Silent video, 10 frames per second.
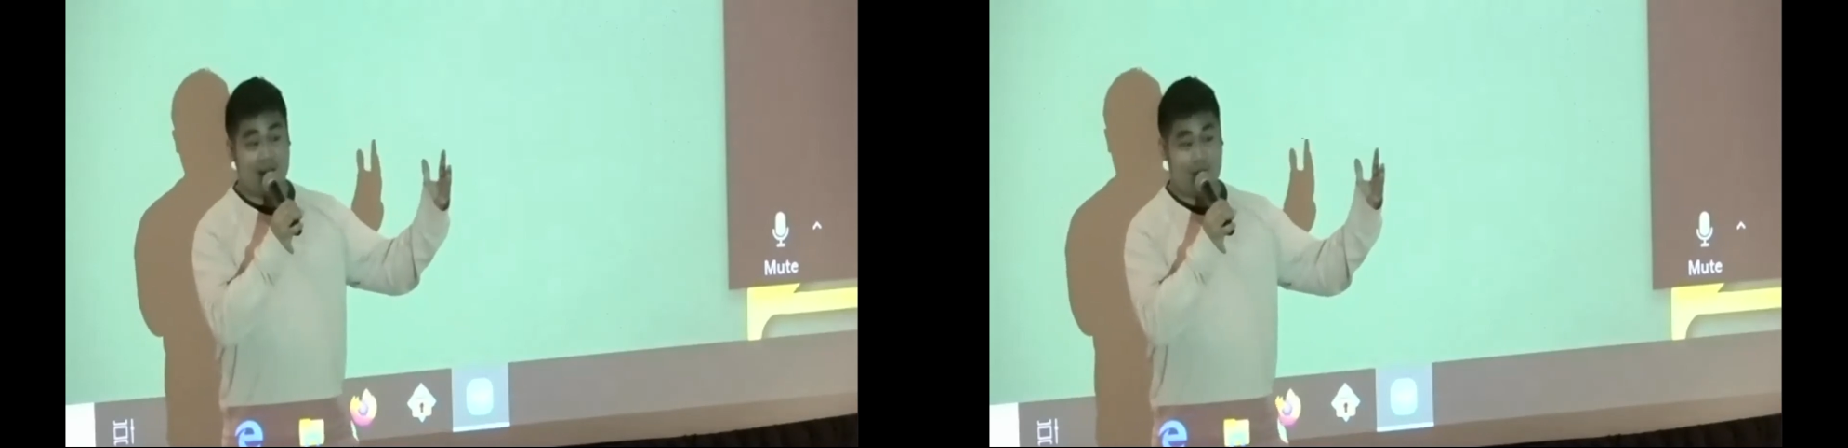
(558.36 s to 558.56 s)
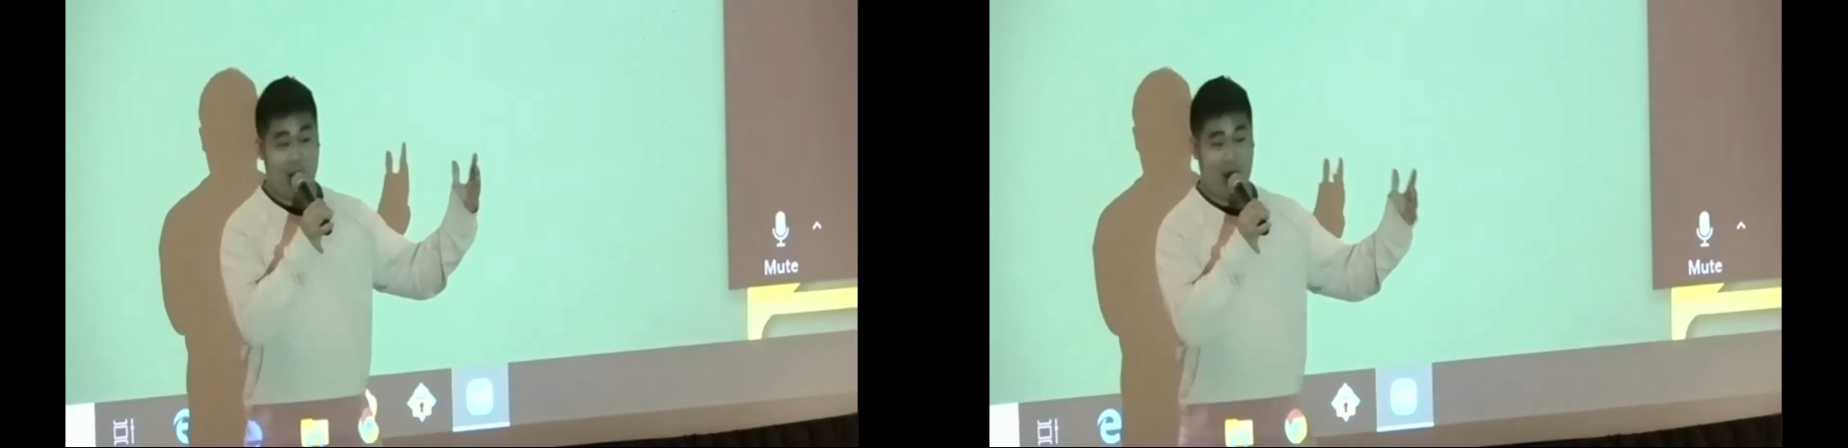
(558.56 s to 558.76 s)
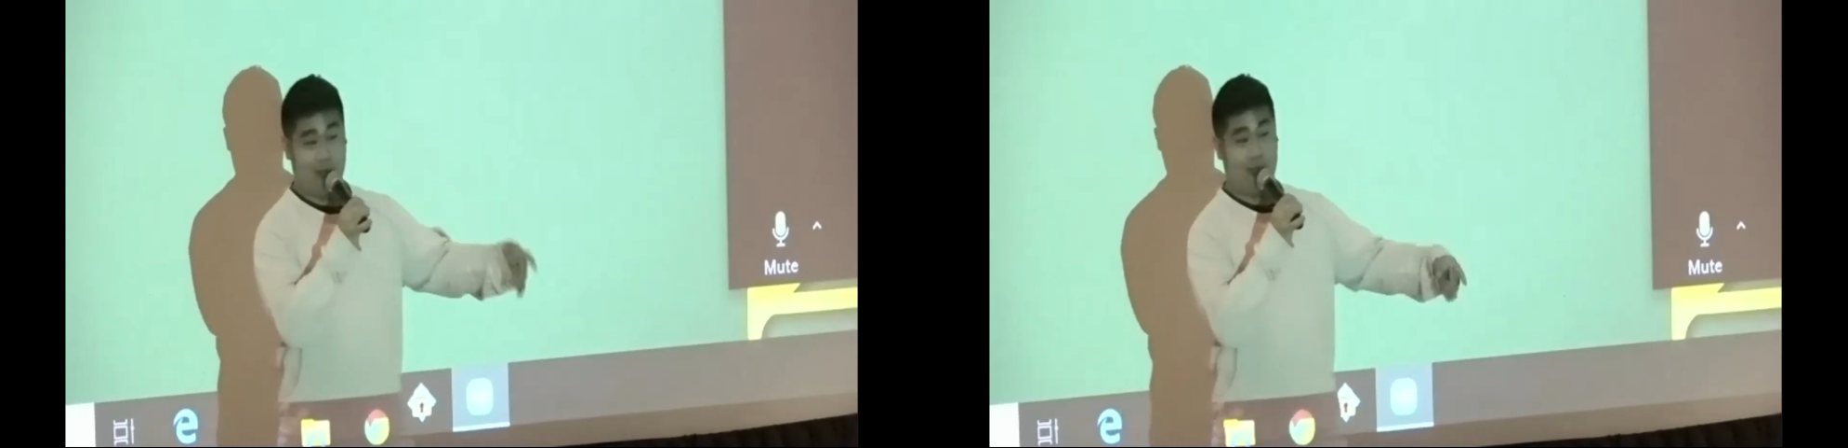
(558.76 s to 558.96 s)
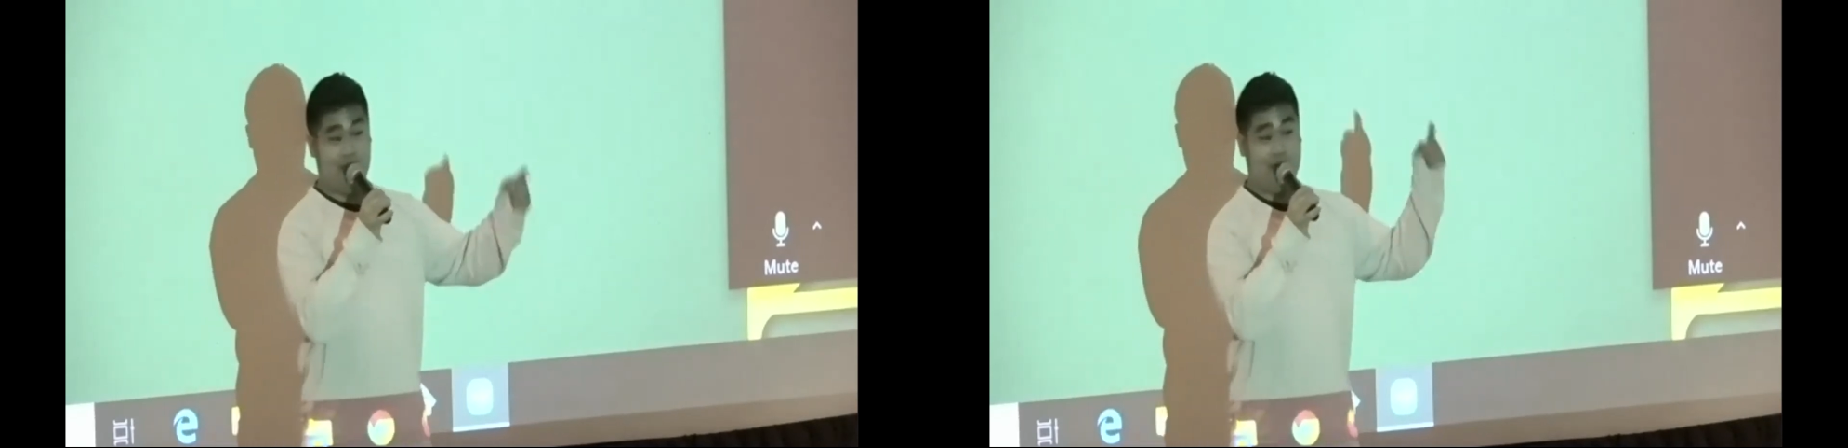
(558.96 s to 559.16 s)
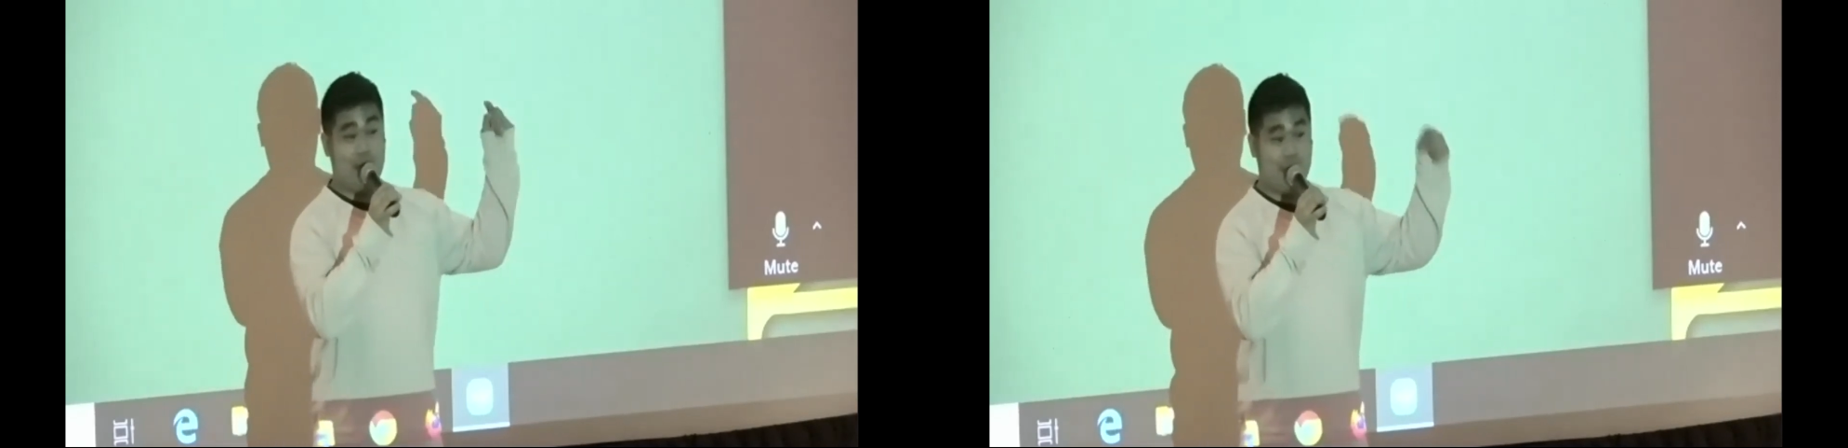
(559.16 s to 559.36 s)
about it, but this
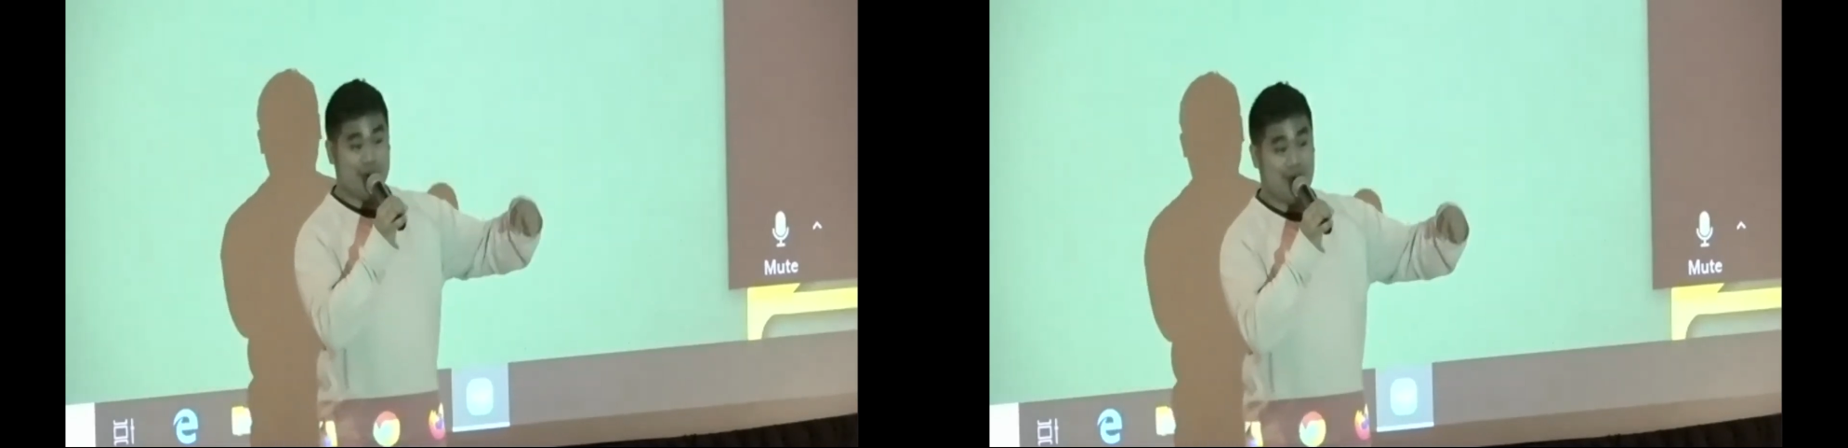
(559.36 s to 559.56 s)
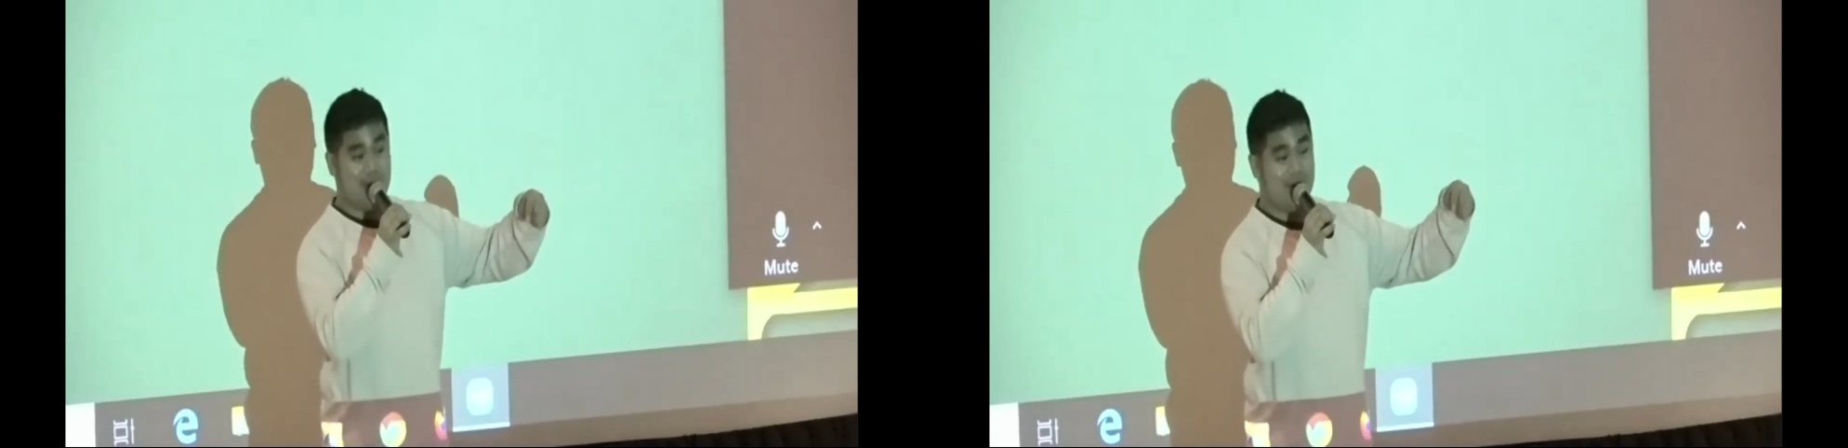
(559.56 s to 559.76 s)
is the only time you